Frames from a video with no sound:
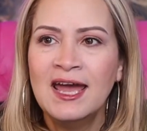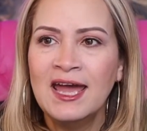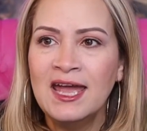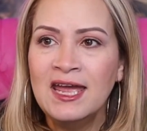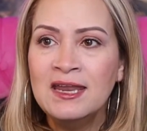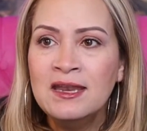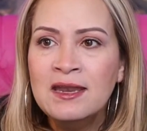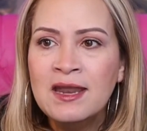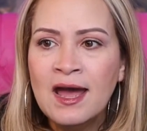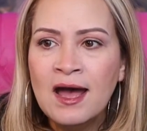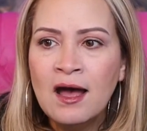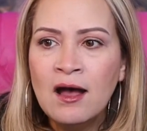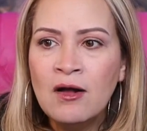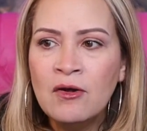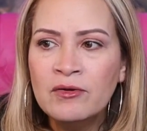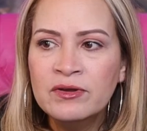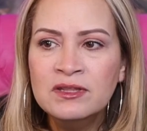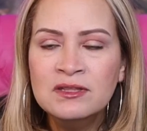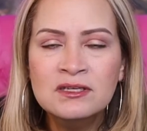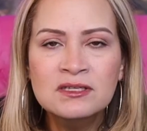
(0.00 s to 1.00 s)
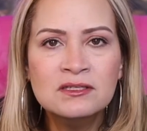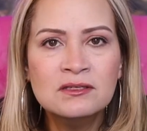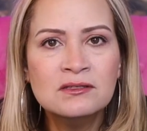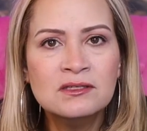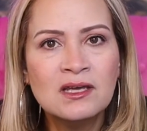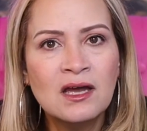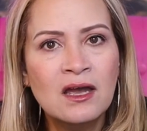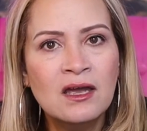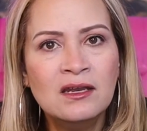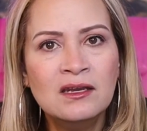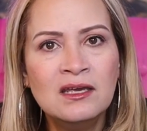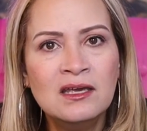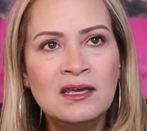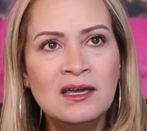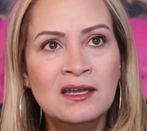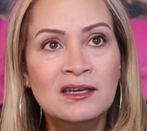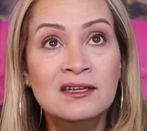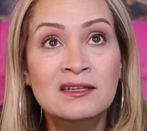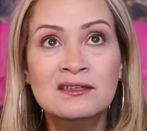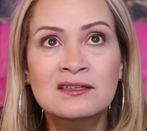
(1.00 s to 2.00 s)
And now in this
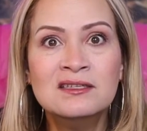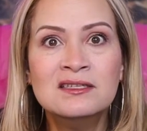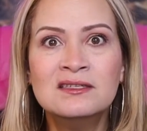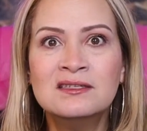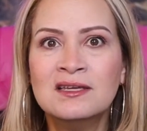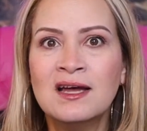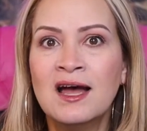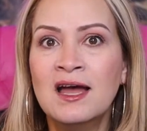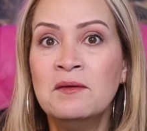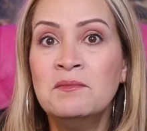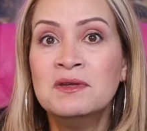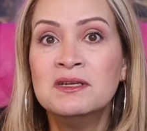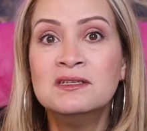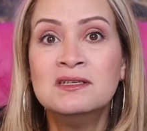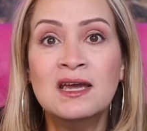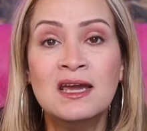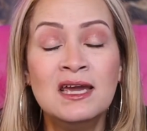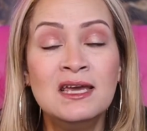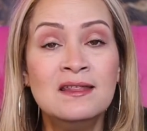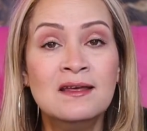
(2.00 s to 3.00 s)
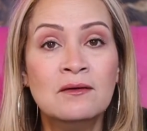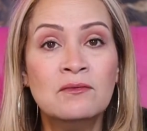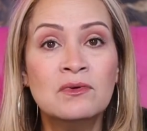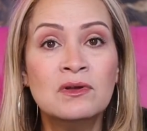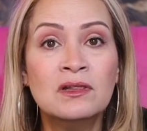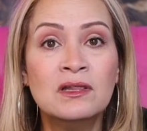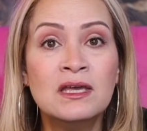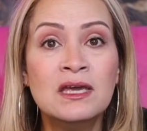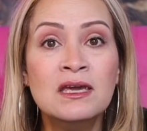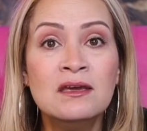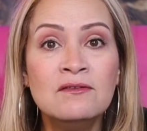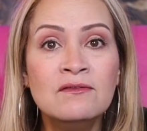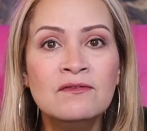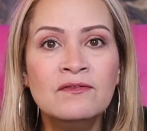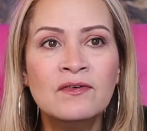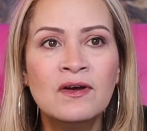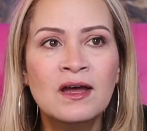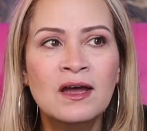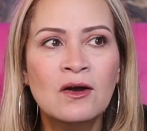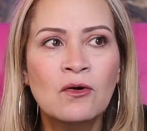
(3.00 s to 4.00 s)
society and in this time of day that we
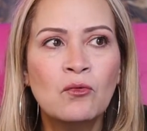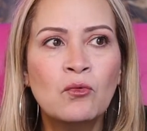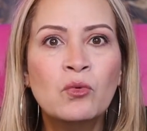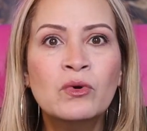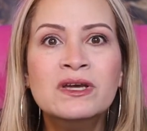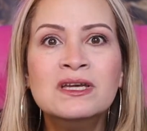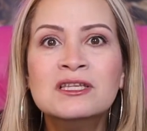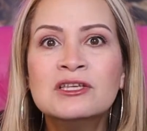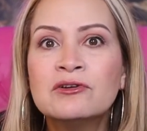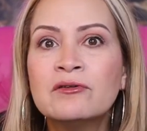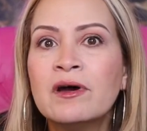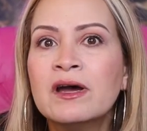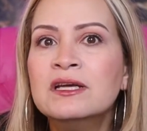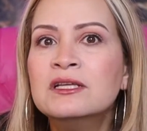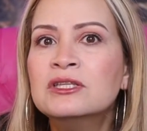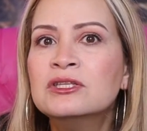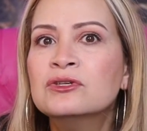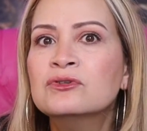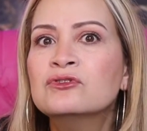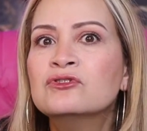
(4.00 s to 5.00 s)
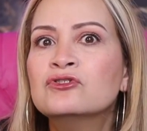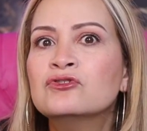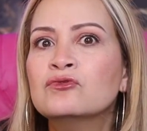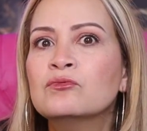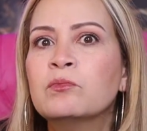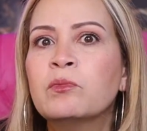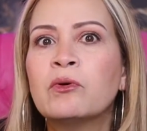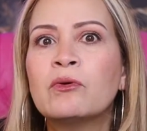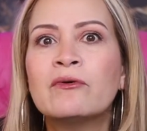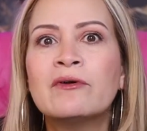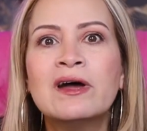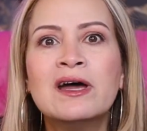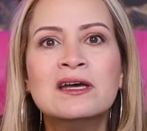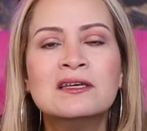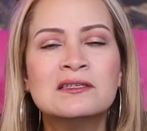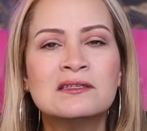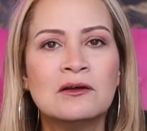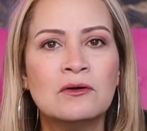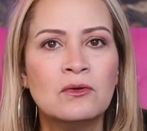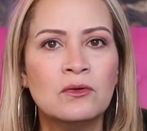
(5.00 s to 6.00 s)
live, we try to
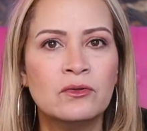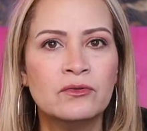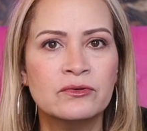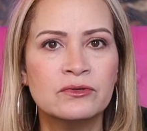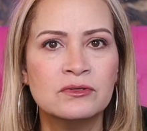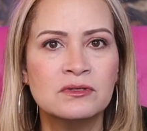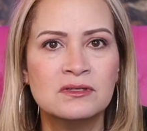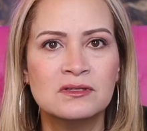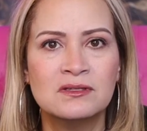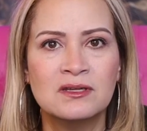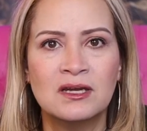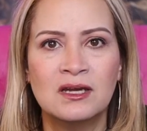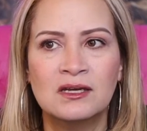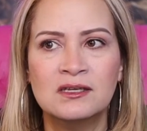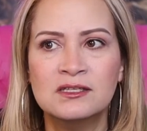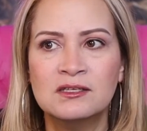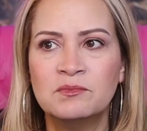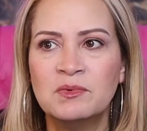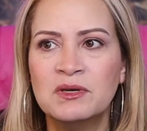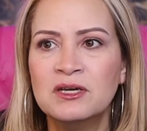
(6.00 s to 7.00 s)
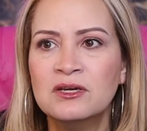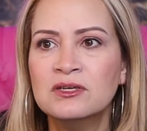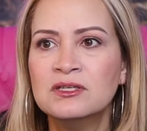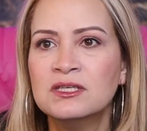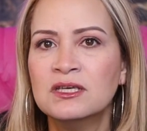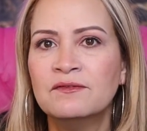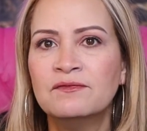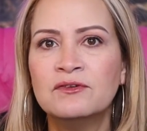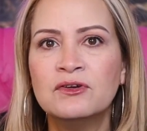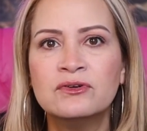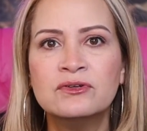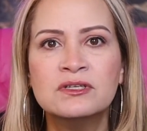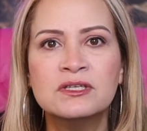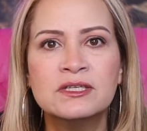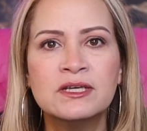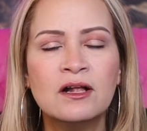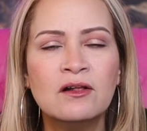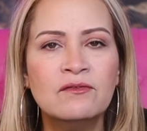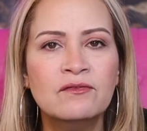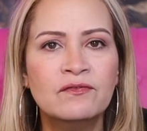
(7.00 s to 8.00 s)
suppress all those things, because if you're
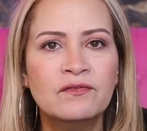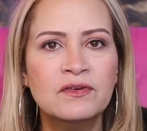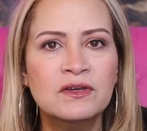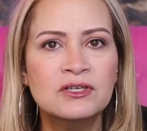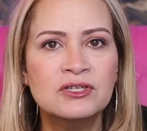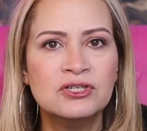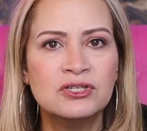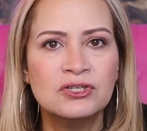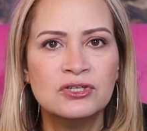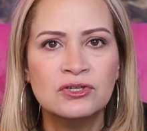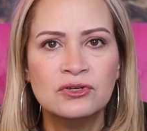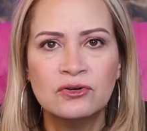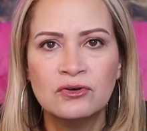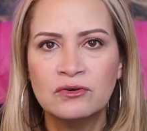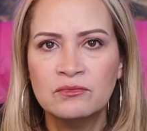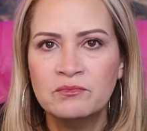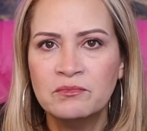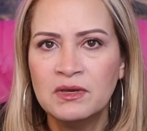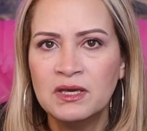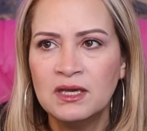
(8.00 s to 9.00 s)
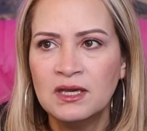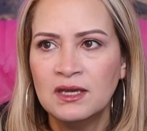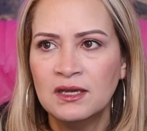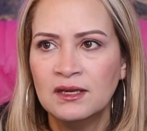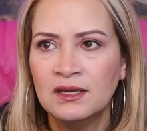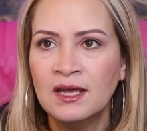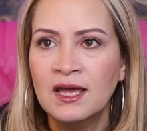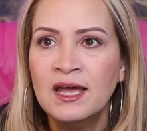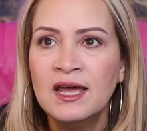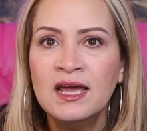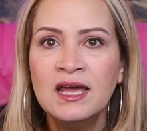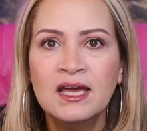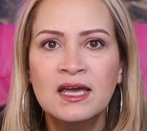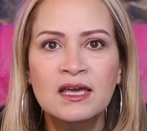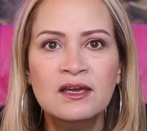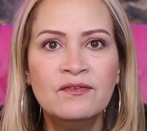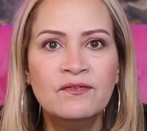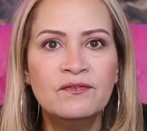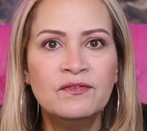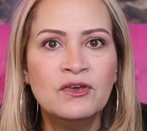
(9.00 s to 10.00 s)
selfish, you're mean.
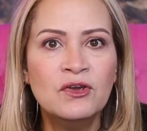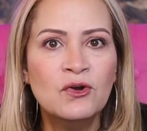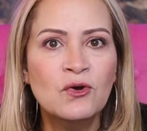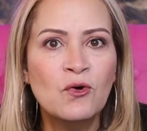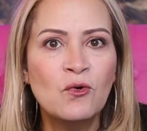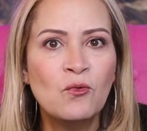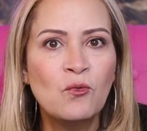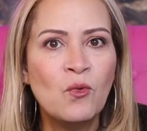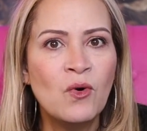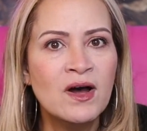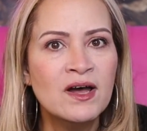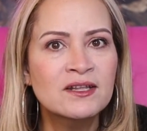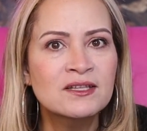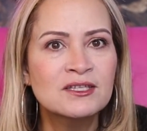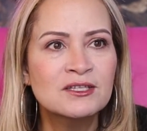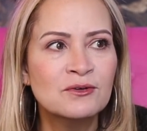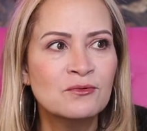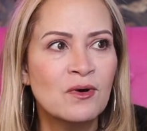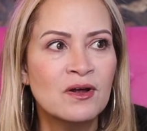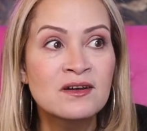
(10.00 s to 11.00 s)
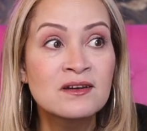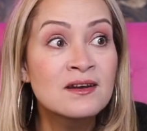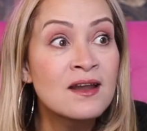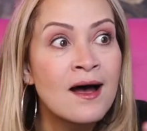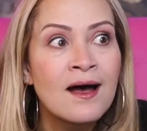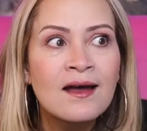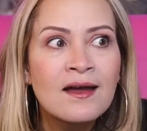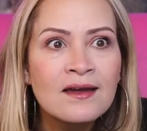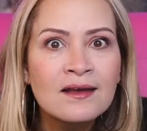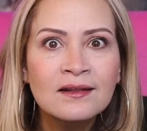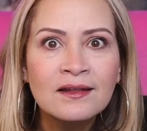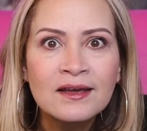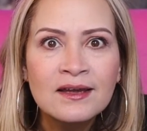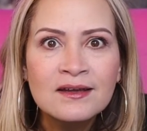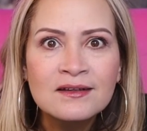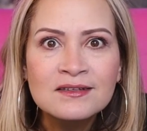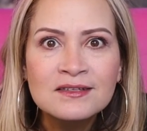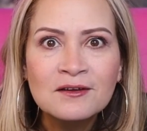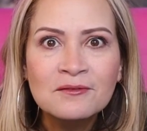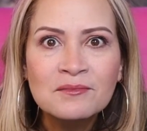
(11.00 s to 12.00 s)
If you want to
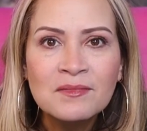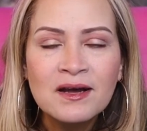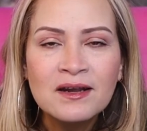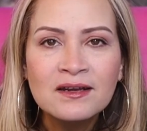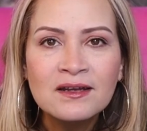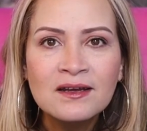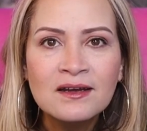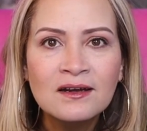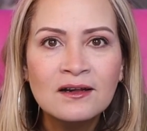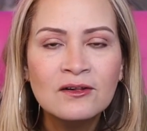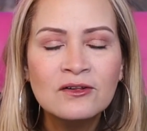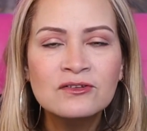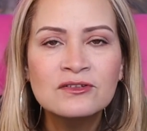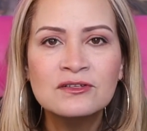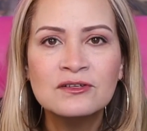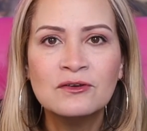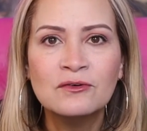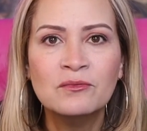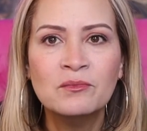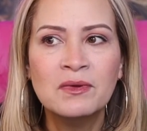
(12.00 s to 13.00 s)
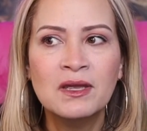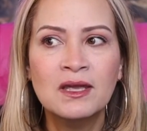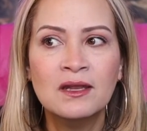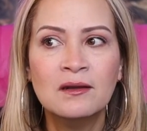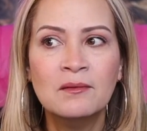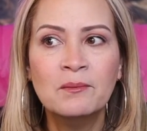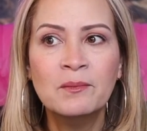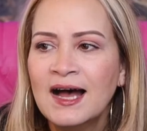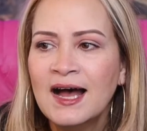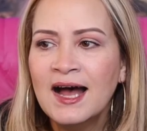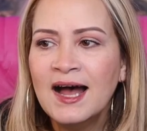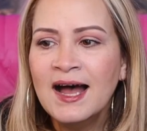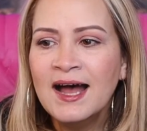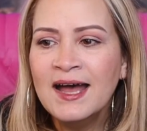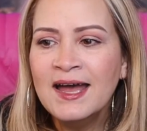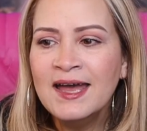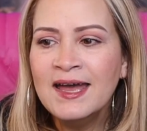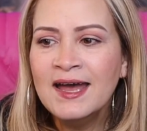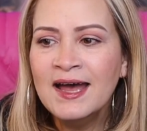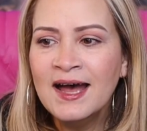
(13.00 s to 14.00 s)
annihilate somebody else, you're mean.
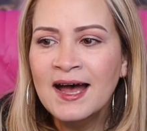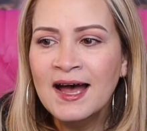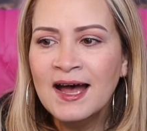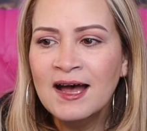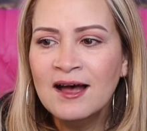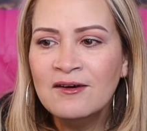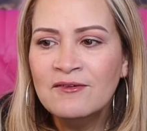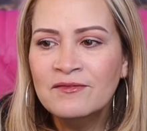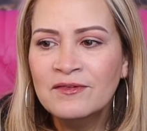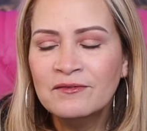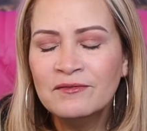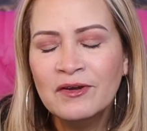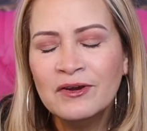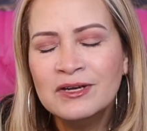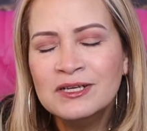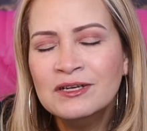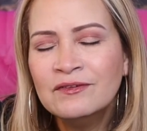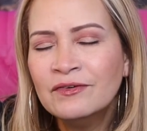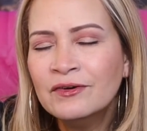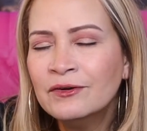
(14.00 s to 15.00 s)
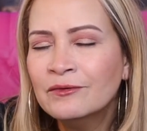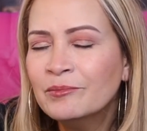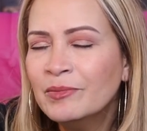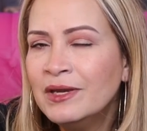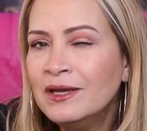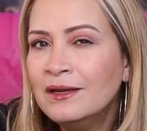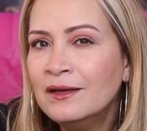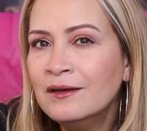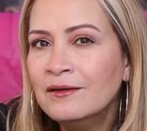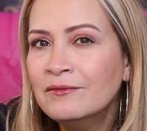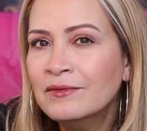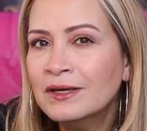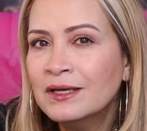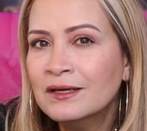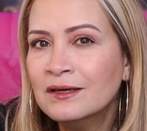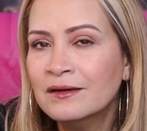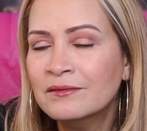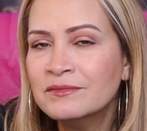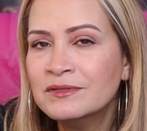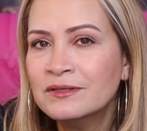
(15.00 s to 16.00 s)
I have a very different opinion when it
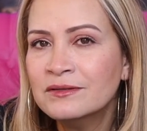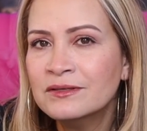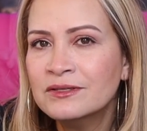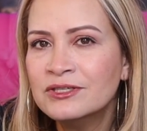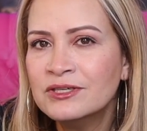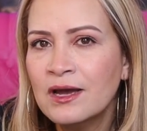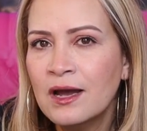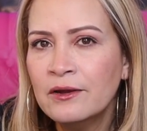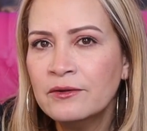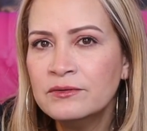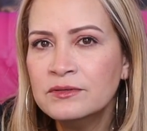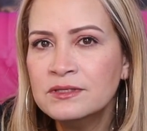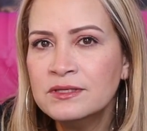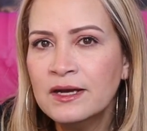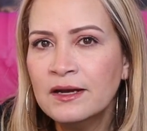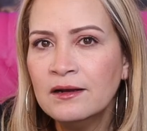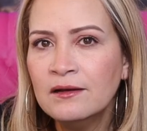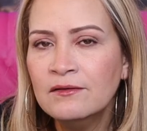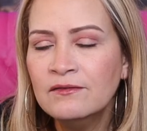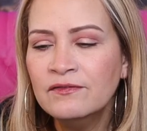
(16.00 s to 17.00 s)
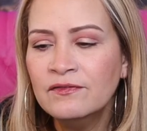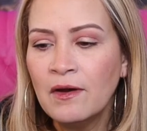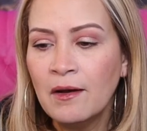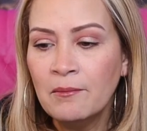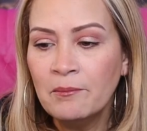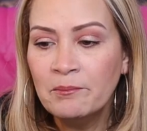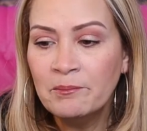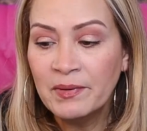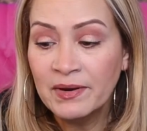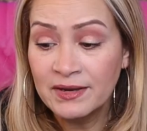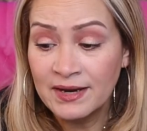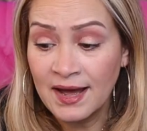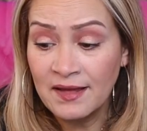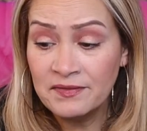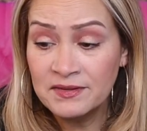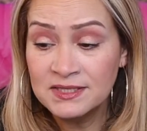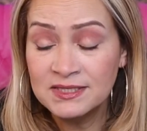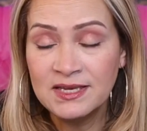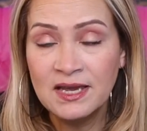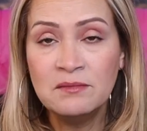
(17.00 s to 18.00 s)
comes to the shadow self, but
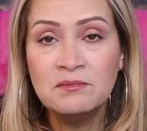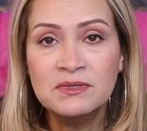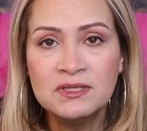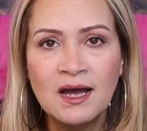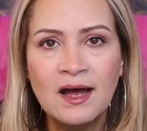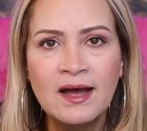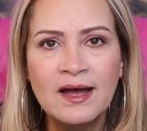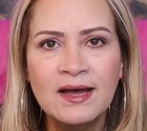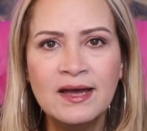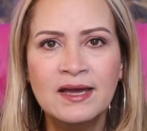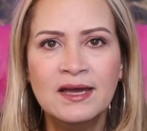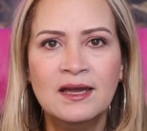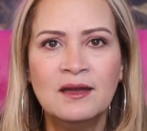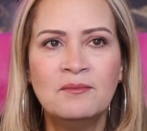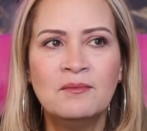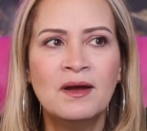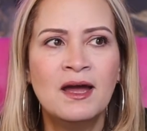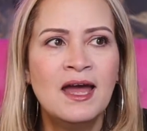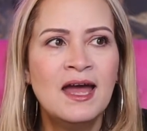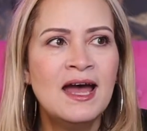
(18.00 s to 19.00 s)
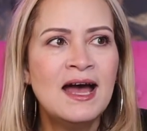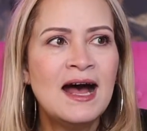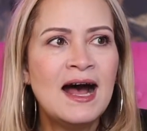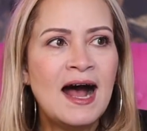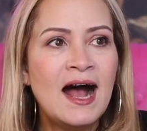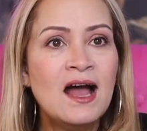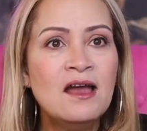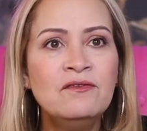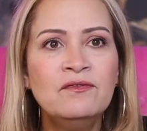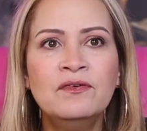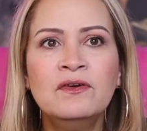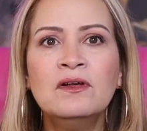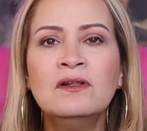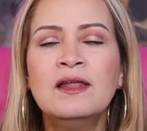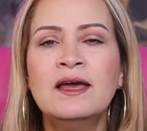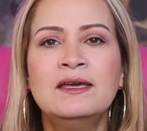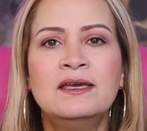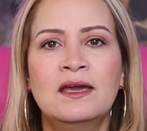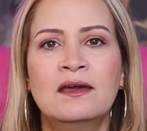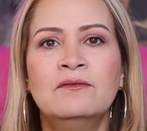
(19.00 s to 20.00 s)
at the same time, I feel
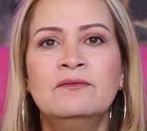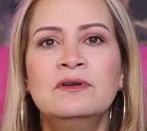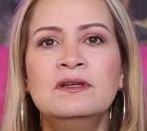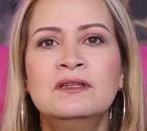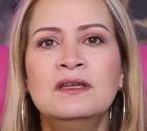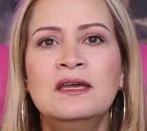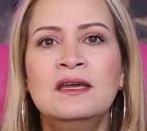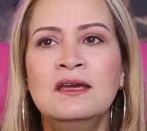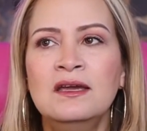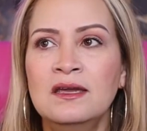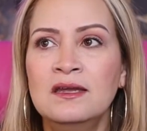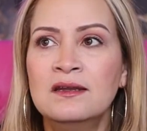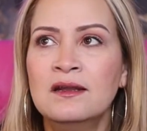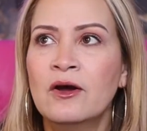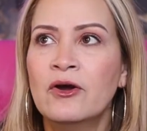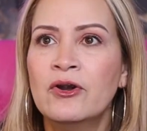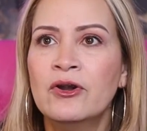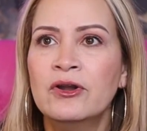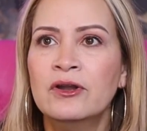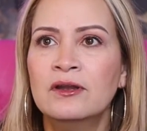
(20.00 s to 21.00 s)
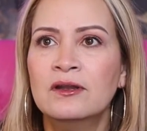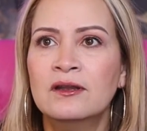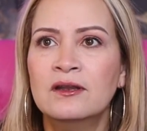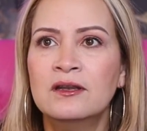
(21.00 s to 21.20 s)
like everything in our